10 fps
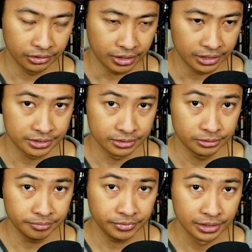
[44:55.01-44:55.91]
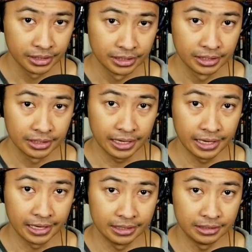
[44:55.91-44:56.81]
I assume,
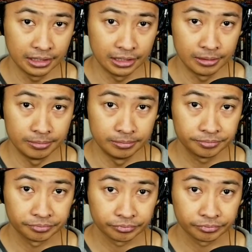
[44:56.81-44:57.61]
and um,